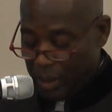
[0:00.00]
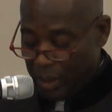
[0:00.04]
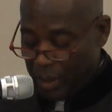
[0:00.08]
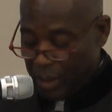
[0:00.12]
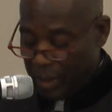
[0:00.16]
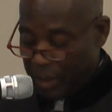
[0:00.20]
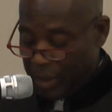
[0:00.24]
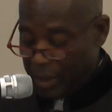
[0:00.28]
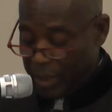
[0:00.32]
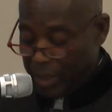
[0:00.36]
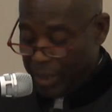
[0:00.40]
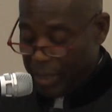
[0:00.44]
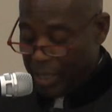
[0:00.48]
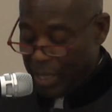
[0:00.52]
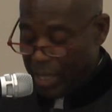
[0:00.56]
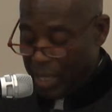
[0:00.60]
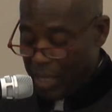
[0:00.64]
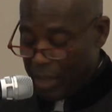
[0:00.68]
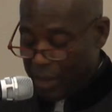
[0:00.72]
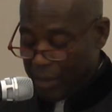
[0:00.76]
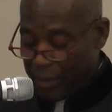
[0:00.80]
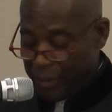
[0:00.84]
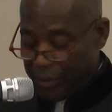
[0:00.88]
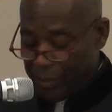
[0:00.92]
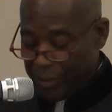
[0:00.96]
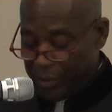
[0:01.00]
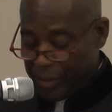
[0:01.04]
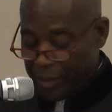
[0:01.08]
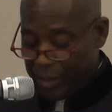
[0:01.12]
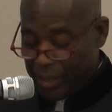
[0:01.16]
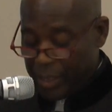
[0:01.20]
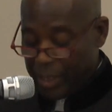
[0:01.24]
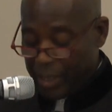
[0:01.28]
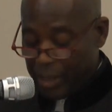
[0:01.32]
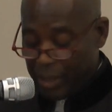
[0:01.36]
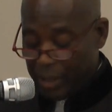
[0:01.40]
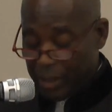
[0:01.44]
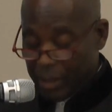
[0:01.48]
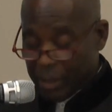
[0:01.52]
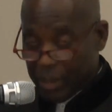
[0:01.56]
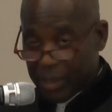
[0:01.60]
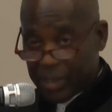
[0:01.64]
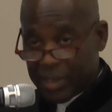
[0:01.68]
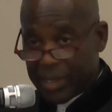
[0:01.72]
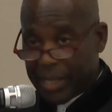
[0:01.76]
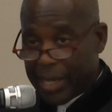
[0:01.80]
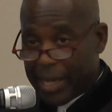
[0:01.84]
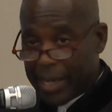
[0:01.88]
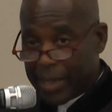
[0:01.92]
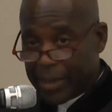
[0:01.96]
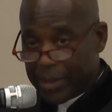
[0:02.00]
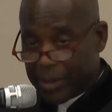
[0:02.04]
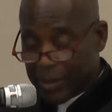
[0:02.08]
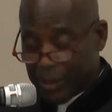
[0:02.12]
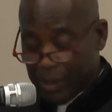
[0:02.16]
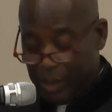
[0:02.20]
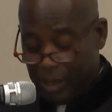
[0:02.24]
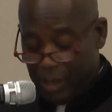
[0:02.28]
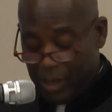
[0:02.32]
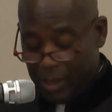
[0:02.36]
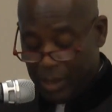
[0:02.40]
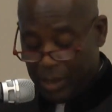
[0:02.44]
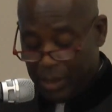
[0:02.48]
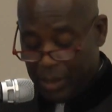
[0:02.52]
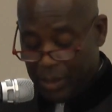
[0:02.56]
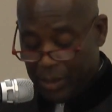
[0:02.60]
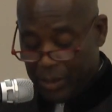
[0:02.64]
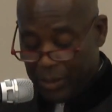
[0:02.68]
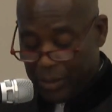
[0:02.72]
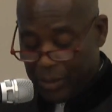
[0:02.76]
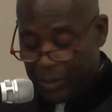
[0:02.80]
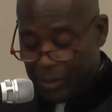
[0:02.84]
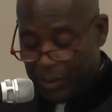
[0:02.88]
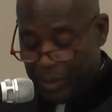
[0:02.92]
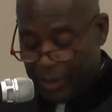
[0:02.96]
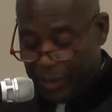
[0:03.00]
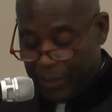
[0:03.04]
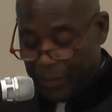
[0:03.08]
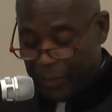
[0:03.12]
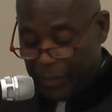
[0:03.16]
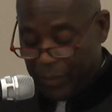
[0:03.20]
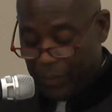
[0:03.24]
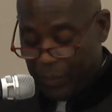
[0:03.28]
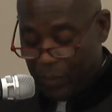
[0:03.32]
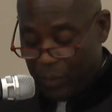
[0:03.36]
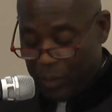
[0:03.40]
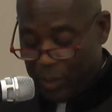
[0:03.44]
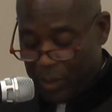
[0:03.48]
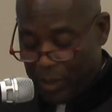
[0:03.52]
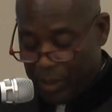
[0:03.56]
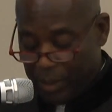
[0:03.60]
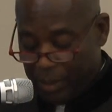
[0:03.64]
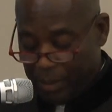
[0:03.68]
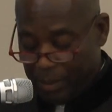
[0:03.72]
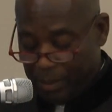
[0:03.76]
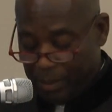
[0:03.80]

need not undertake a task too heavy for him.